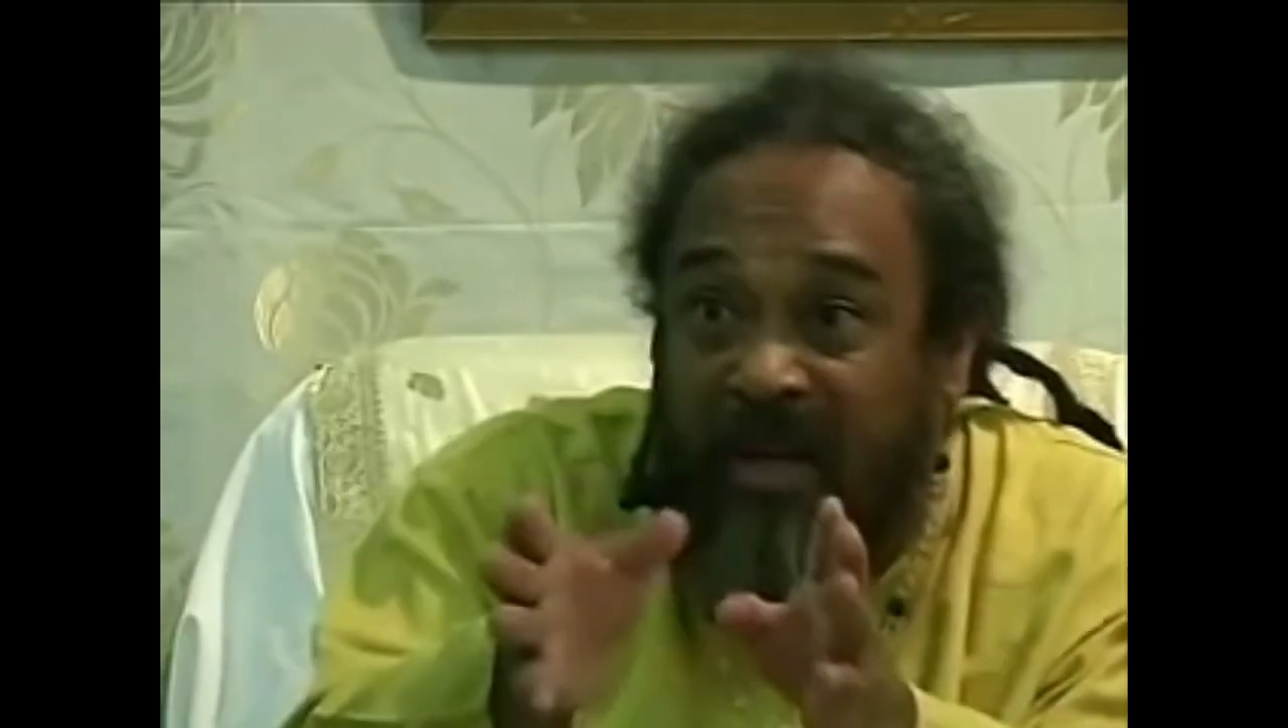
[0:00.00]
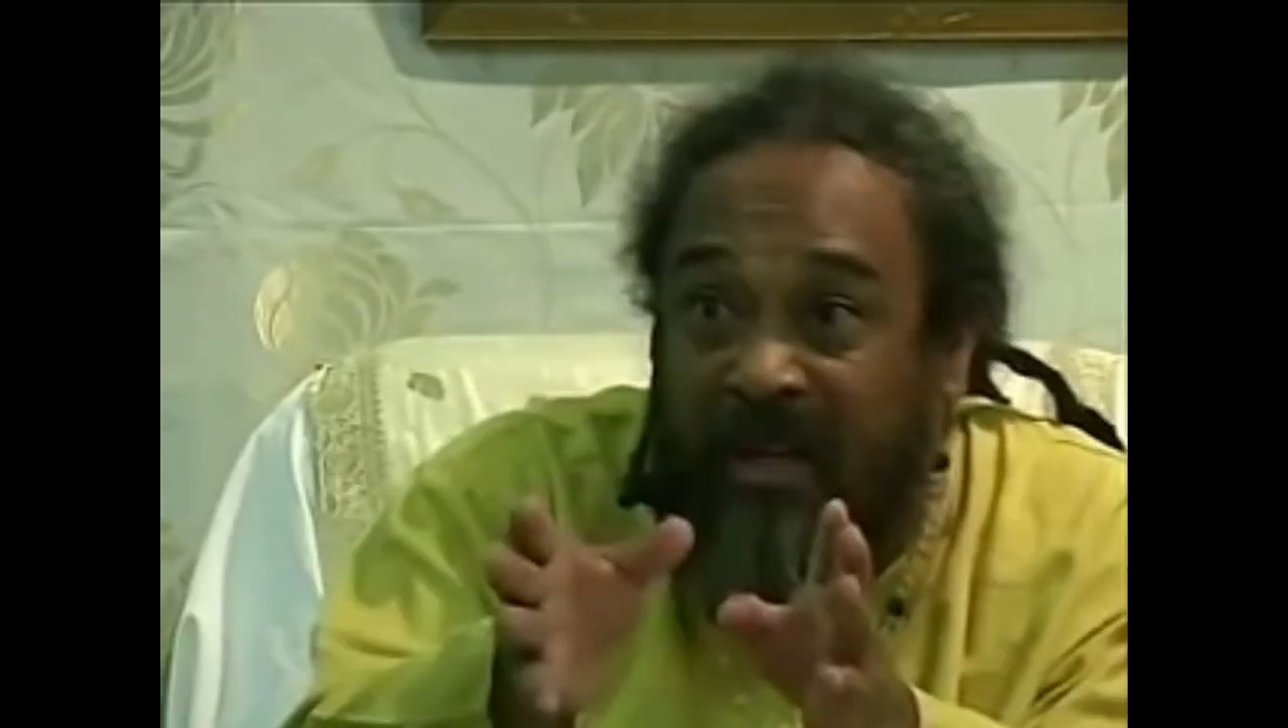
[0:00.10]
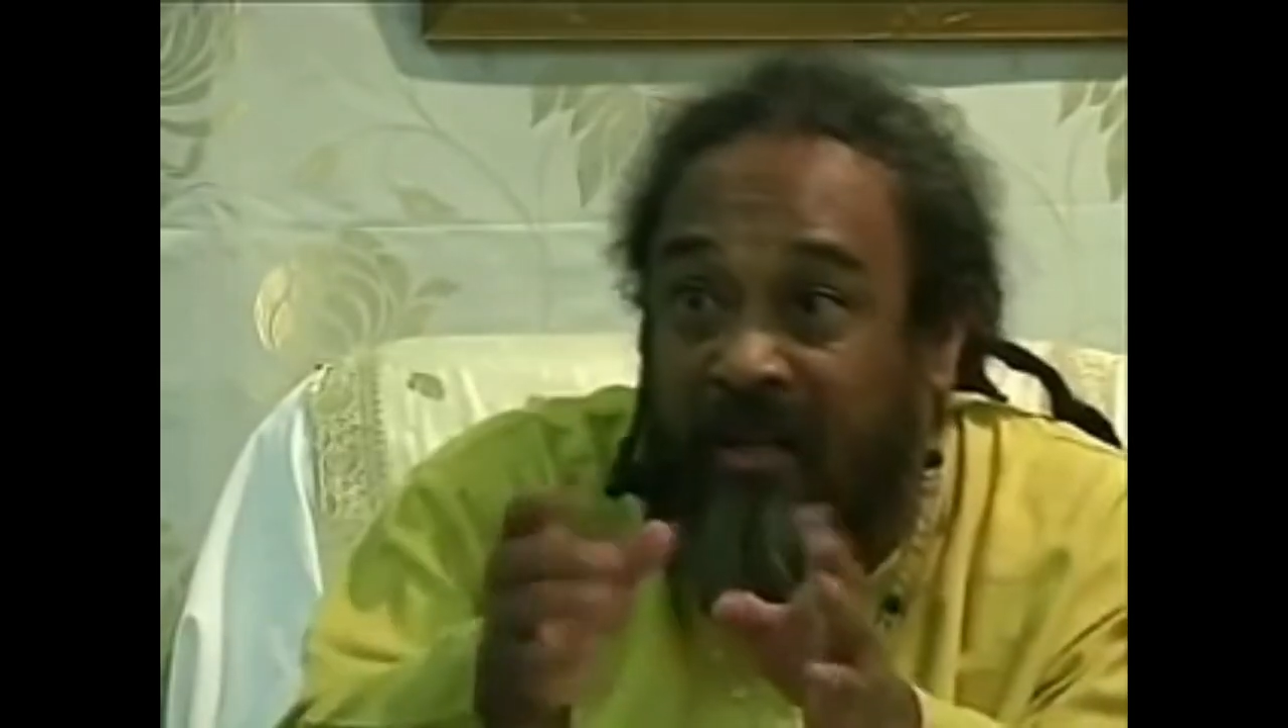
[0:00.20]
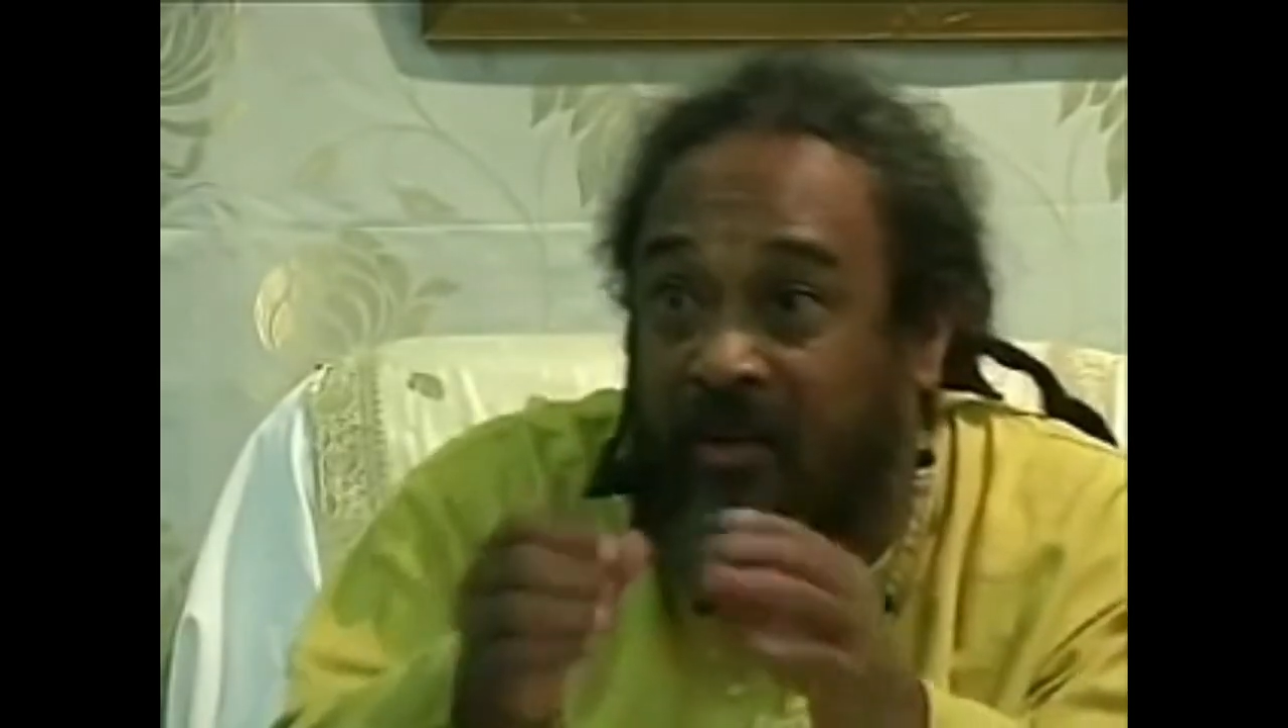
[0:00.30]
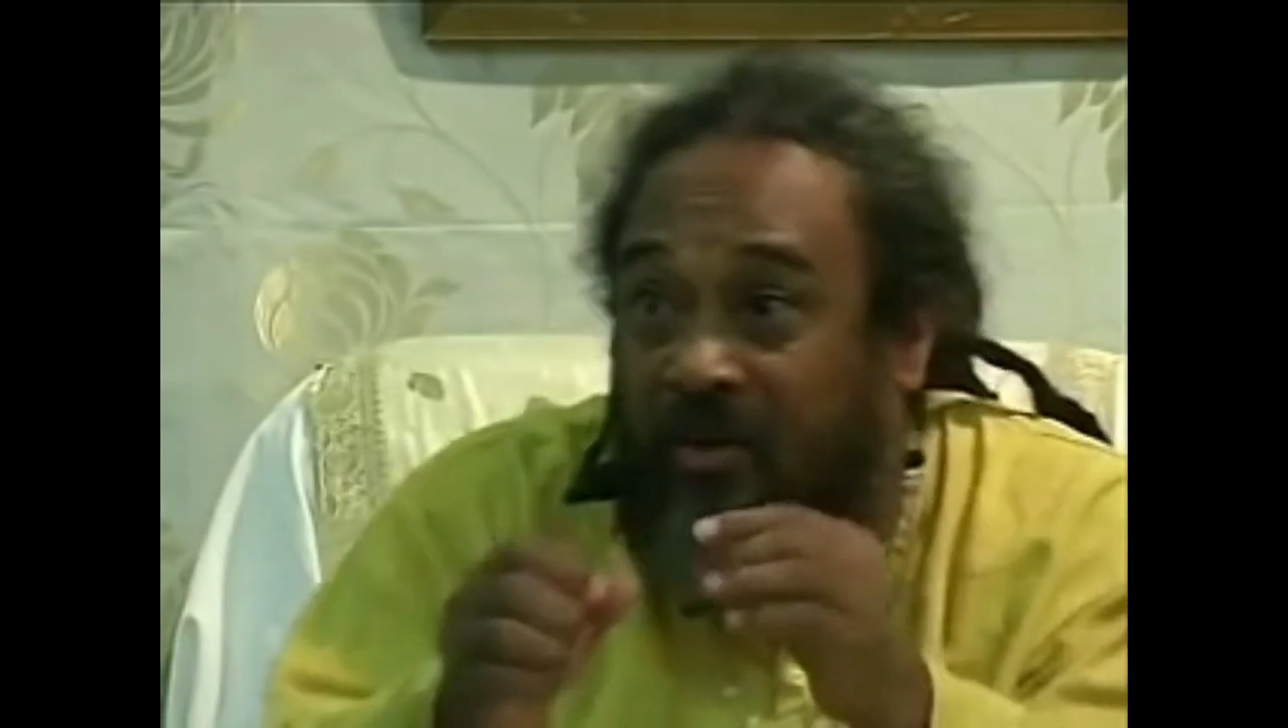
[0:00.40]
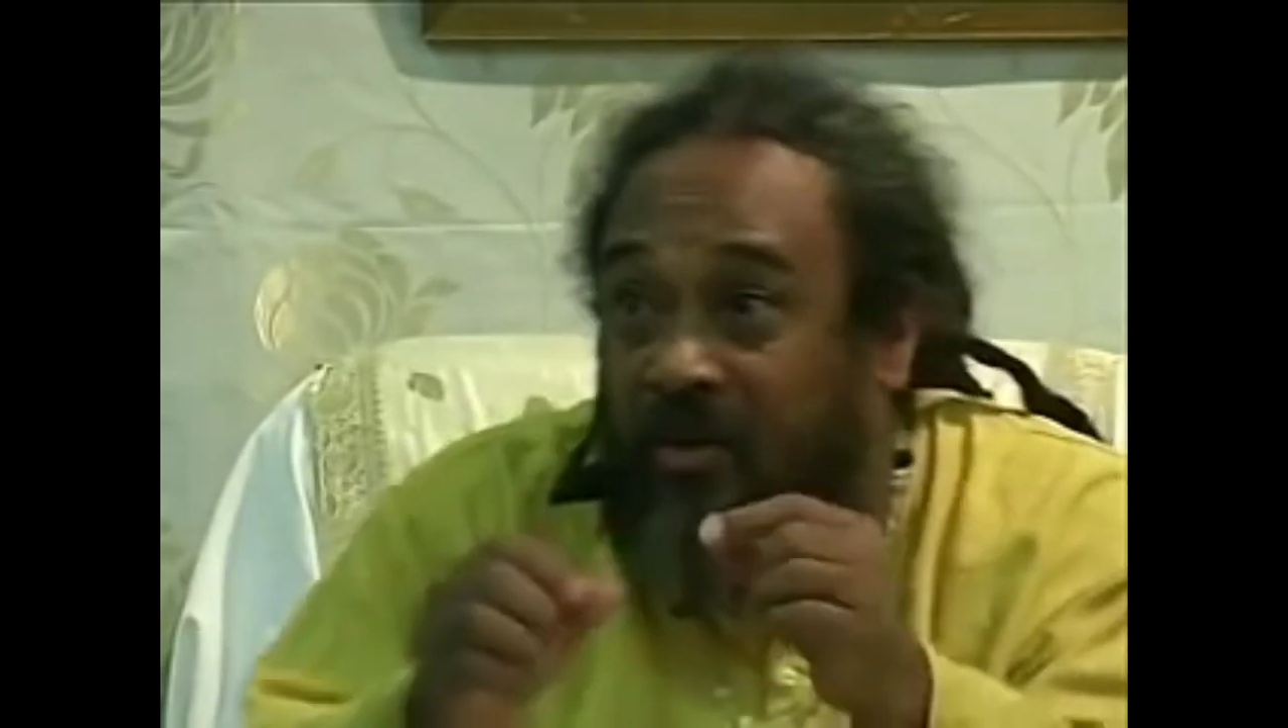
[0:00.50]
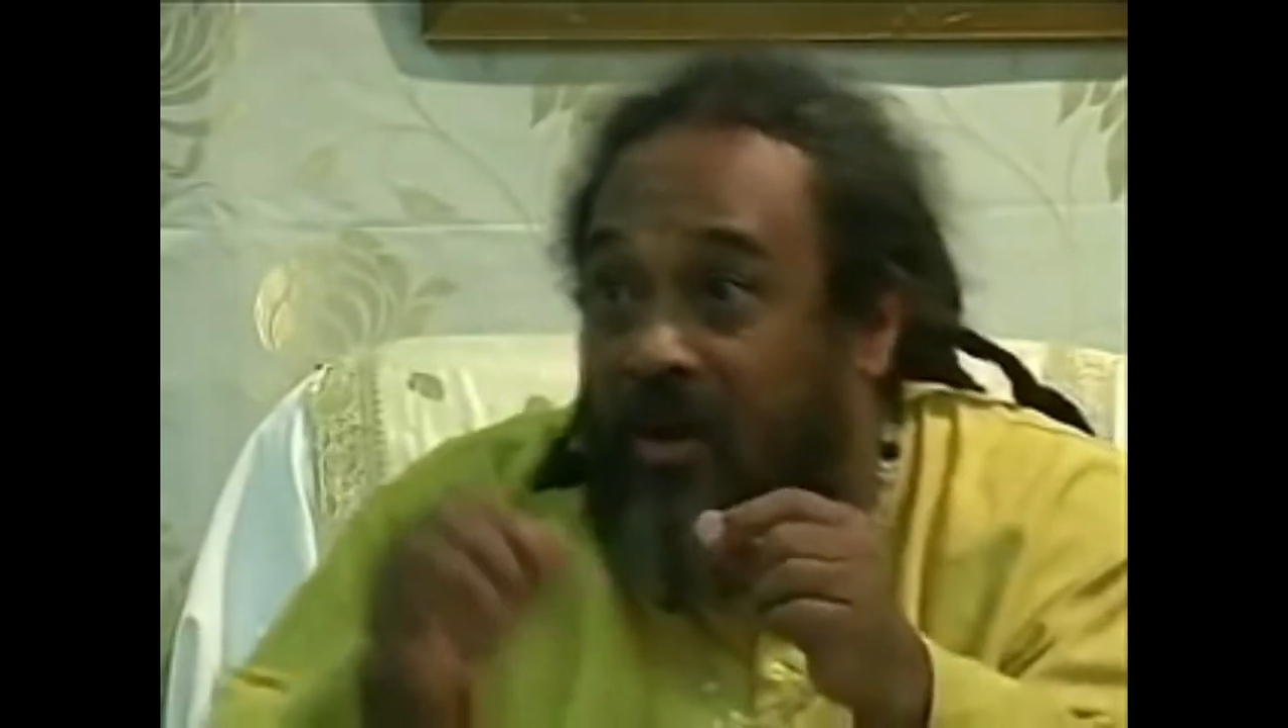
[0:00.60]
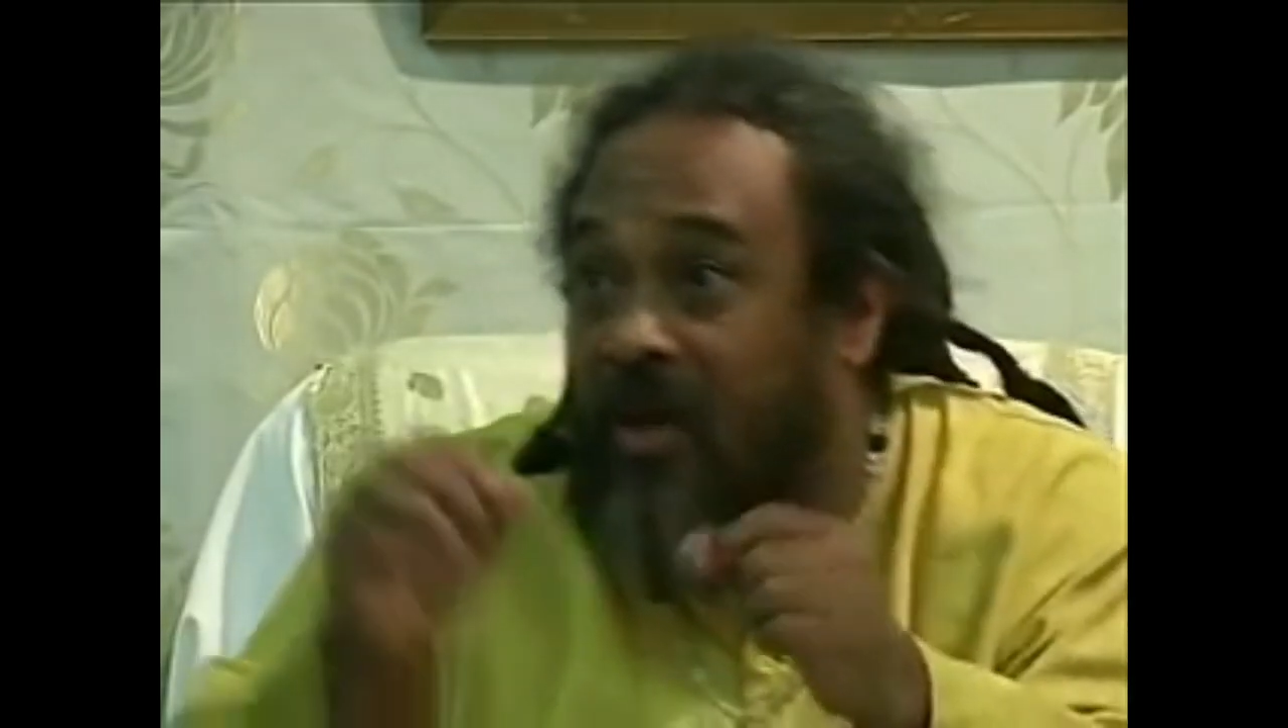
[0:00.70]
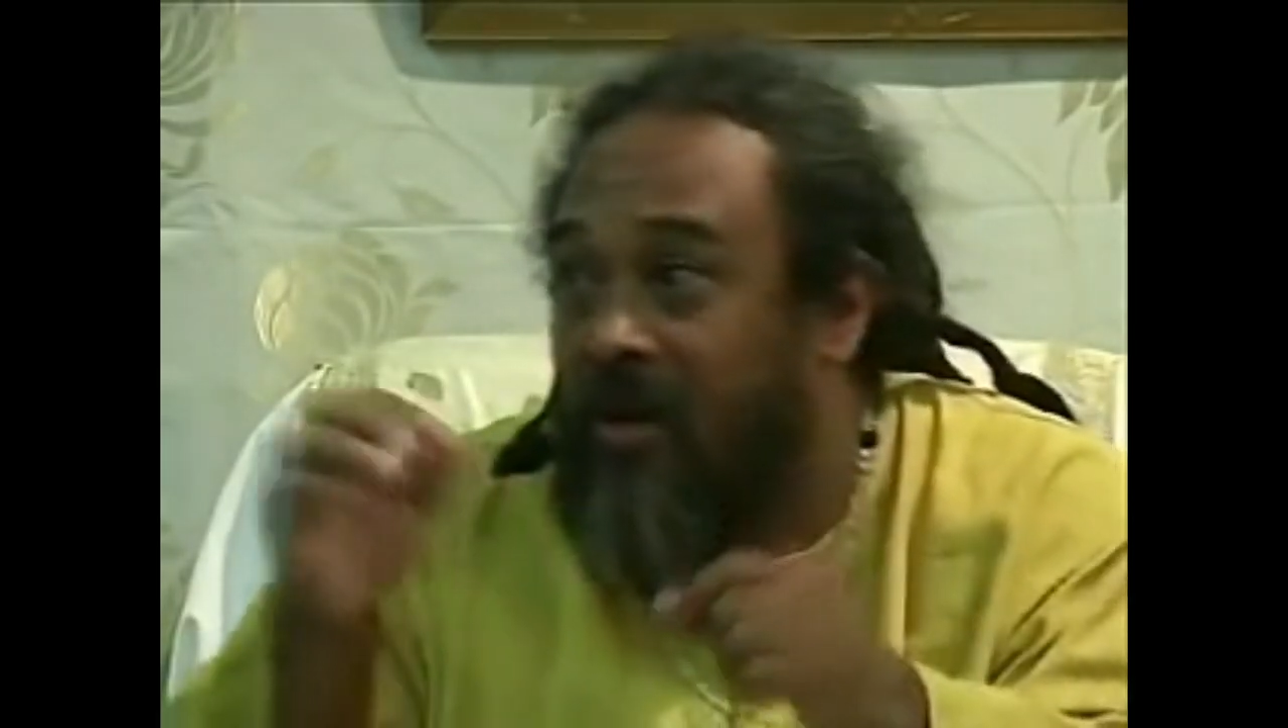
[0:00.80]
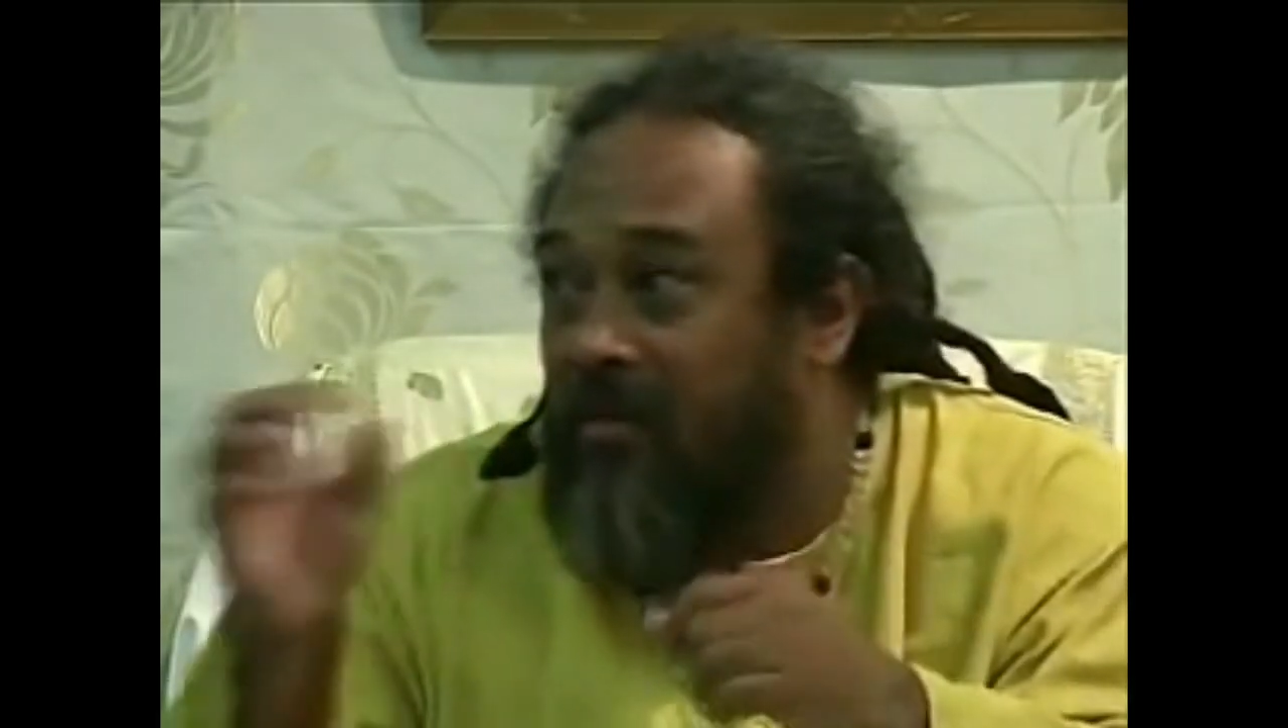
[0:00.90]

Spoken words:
plan, and you have to